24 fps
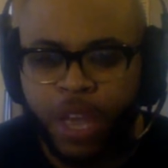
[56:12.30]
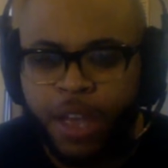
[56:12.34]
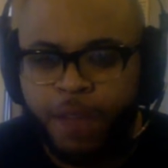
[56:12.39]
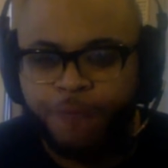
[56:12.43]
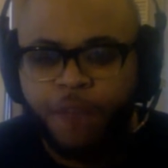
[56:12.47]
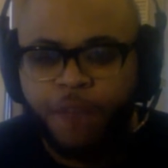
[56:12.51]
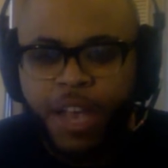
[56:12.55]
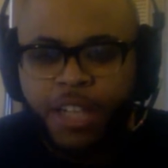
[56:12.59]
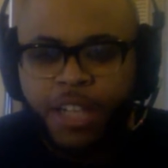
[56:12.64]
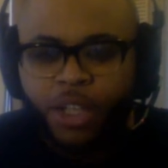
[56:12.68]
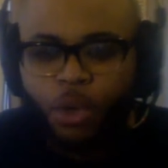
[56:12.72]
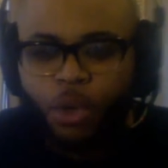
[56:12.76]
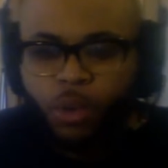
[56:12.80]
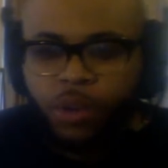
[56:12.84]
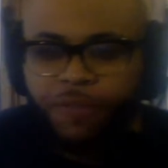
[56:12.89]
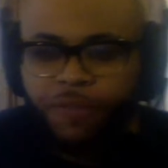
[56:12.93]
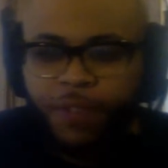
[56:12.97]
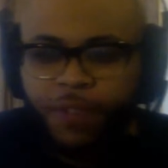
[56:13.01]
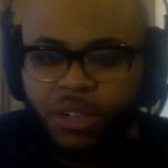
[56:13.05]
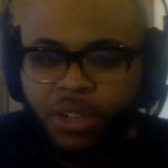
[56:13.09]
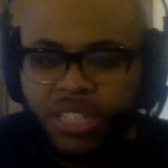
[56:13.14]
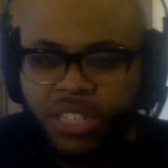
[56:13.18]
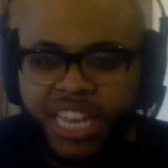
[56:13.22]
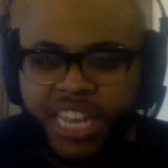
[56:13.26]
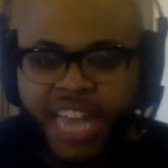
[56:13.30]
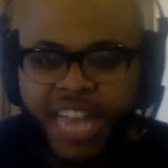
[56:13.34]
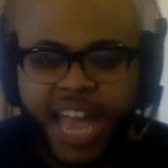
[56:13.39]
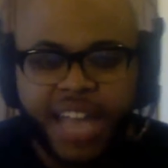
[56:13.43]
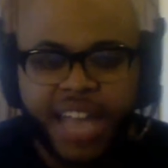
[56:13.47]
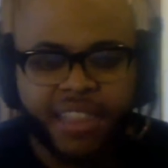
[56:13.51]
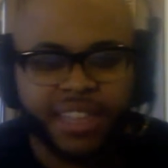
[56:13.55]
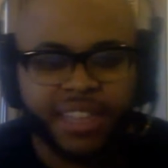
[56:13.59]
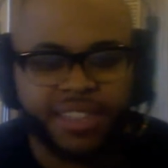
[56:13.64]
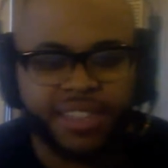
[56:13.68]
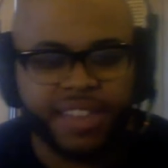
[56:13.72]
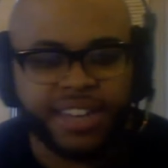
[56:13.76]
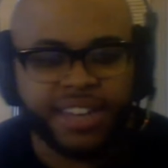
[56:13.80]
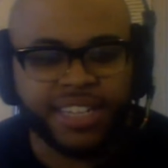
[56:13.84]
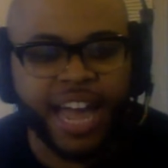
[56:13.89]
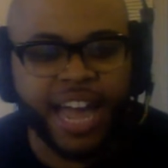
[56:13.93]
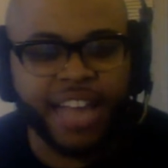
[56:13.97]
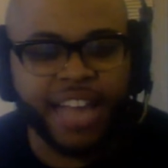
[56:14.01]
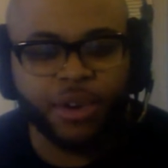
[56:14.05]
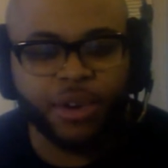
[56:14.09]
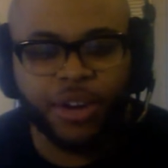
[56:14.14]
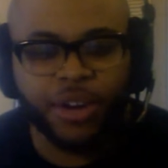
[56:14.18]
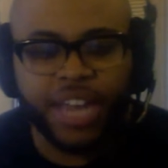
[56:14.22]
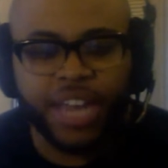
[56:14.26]
Faisal reveals to Caitlyn that
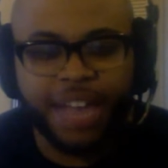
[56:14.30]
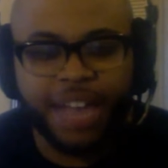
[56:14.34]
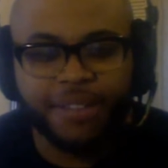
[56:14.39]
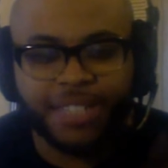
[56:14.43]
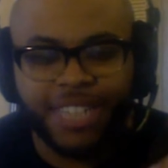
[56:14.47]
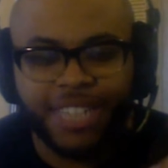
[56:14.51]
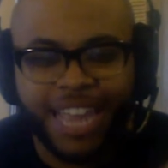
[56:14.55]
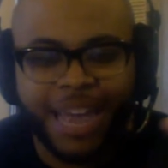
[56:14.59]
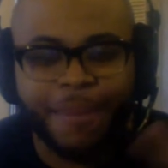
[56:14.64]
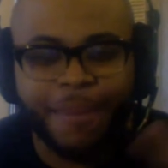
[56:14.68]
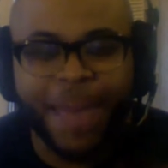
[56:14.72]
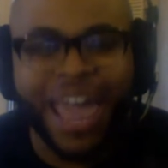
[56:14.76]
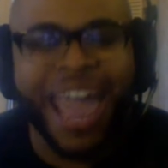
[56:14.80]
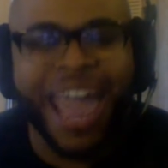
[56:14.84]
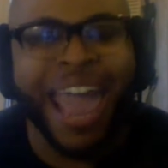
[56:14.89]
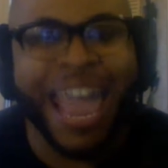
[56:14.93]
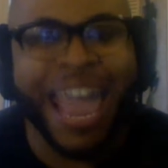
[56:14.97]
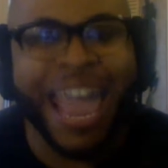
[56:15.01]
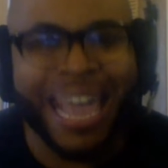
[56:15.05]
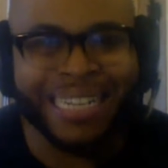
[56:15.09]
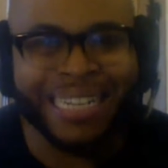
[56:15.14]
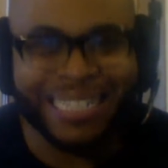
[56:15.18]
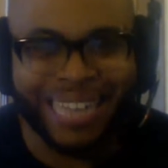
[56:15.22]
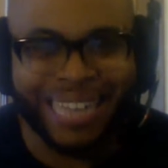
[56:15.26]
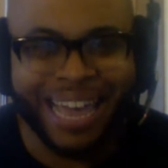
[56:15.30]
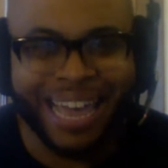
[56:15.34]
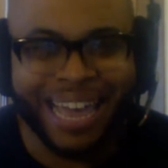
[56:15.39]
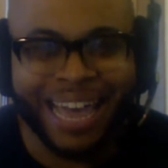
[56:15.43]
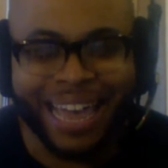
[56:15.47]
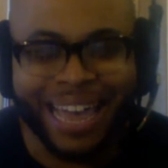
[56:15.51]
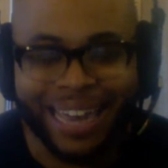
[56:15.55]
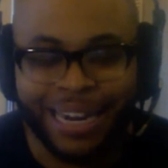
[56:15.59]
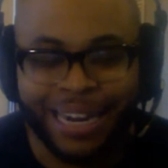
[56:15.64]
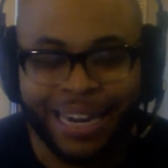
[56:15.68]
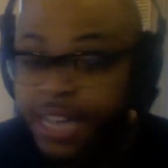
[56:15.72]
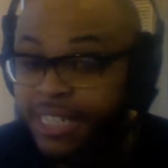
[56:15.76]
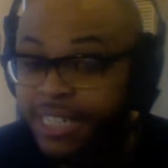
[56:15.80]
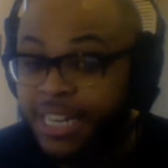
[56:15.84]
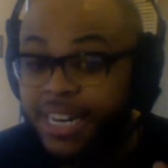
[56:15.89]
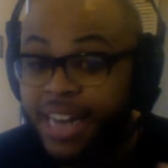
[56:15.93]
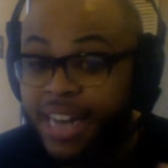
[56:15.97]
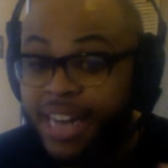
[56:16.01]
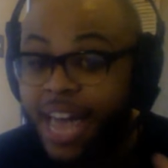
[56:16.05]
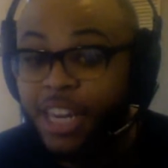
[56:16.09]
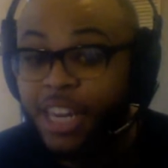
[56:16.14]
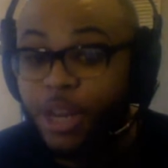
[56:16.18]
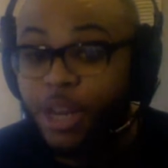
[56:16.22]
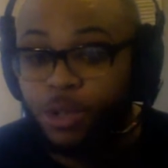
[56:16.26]
Tyler gave Sam a hand sign to
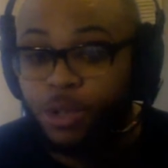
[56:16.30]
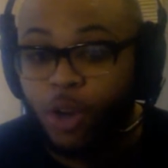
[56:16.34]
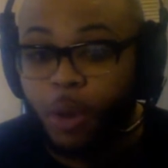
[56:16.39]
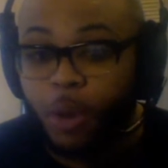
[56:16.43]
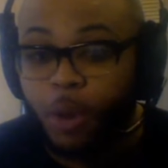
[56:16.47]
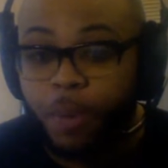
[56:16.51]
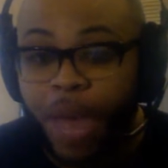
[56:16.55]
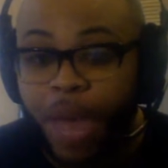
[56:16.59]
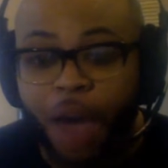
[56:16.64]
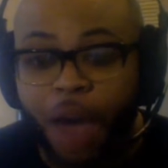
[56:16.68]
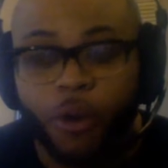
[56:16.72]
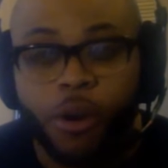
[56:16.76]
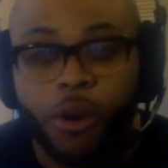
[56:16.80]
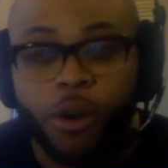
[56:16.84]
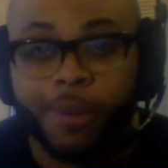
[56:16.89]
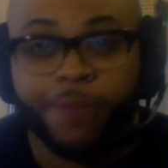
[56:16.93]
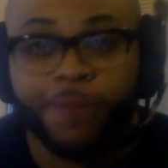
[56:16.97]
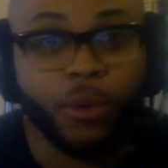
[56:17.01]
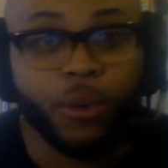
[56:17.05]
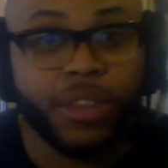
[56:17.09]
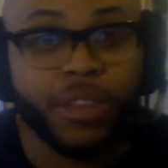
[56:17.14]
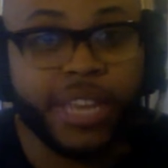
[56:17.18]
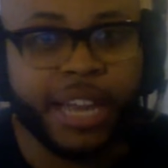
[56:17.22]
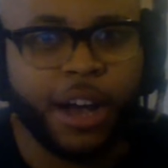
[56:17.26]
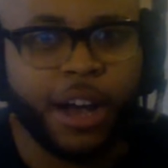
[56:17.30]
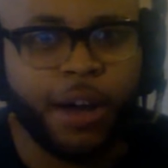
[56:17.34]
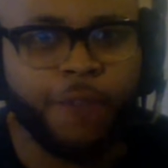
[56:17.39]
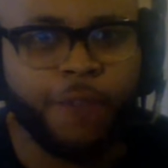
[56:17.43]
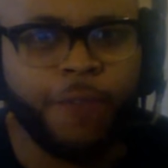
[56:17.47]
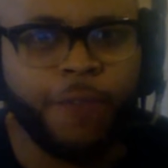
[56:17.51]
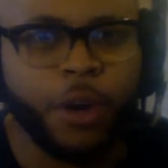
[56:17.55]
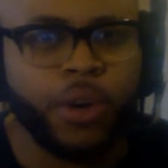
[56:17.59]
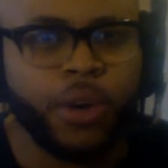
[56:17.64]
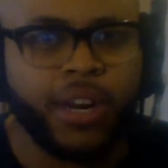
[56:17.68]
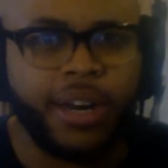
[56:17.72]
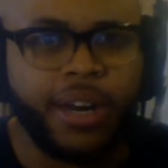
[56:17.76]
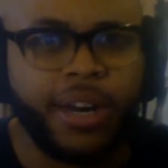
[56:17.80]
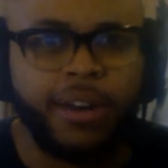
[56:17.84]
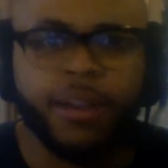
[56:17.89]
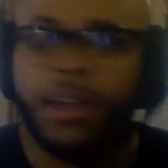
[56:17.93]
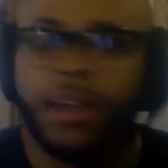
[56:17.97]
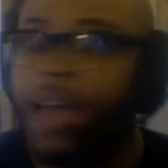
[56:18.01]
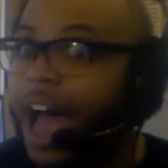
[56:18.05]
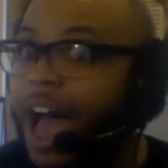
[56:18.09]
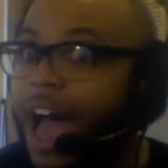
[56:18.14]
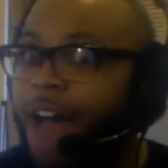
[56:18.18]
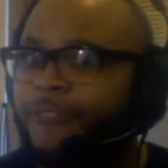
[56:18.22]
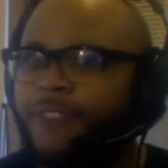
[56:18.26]
not use her power before they all voted.
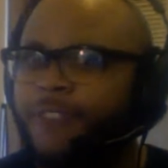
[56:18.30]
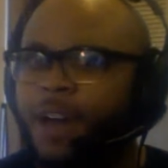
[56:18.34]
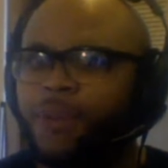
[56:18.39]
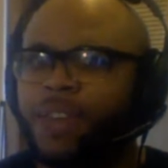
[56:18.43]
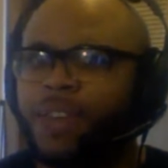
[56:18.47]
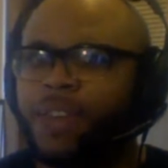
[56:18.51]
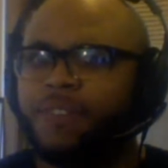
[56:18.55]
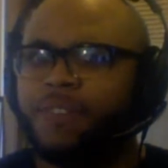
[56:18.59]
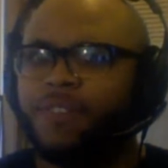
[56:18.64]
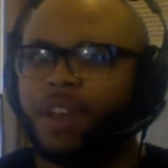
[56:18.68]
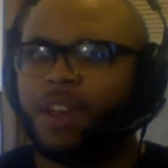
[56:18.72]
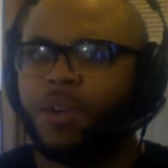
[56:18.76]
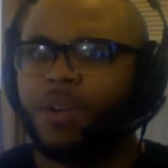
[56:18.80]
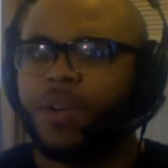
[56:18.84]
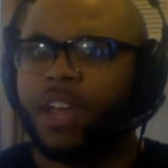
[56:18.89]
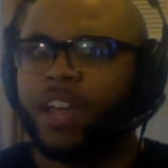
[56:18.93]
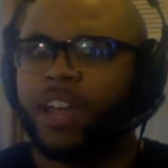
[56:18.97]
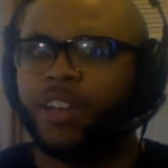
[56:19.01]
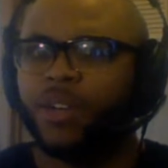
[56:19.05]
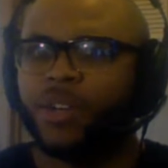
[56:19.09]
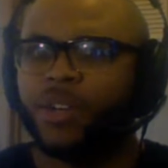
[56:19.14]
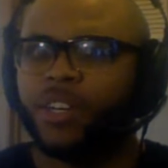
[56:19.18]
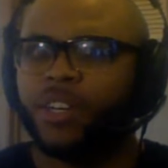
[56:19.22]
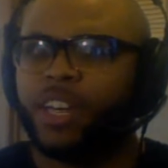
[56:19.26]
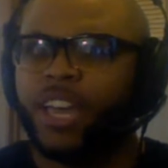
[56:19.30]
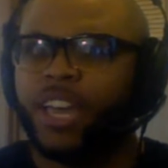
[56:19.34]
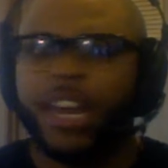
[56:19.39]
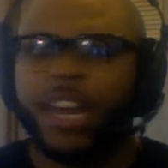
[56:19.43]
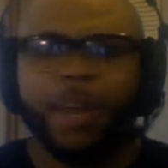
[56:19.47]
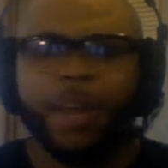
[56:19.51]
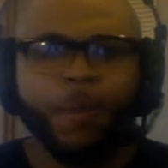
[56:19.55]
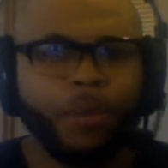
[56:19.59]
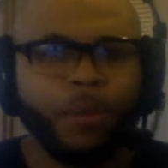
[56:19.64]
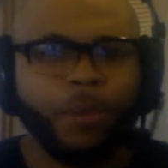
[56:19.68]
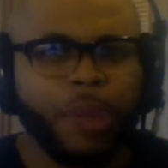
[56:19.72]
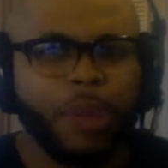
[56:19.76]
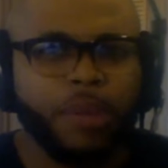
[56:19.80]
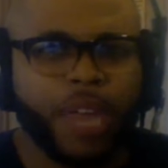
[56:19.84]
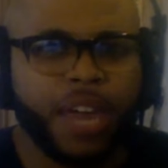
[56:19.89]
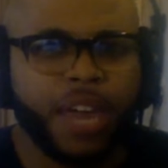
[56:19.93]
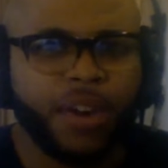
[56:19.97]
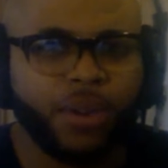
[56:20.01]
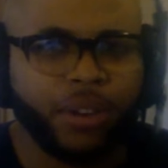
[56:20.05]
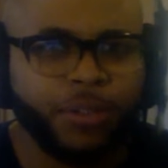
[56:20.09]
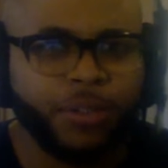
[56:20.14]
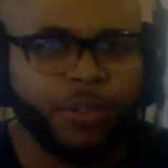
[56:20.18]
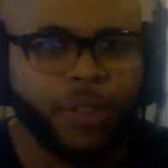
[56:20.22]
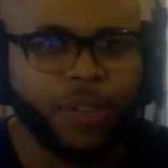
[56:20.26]
I found that very interesting. Anyone peep that
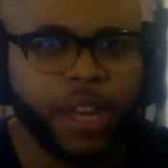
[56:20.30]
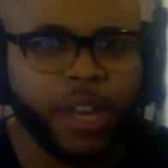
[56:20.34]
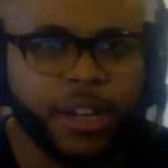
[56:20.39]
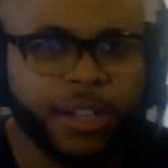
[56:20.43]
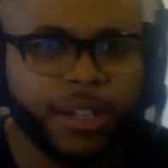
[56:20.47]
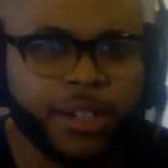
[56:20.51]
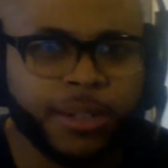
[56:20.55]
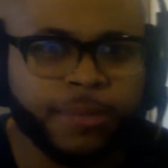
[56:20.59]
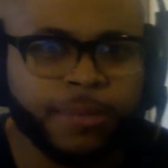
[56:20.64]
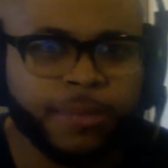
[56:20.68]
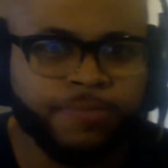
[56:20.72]
on the feeds?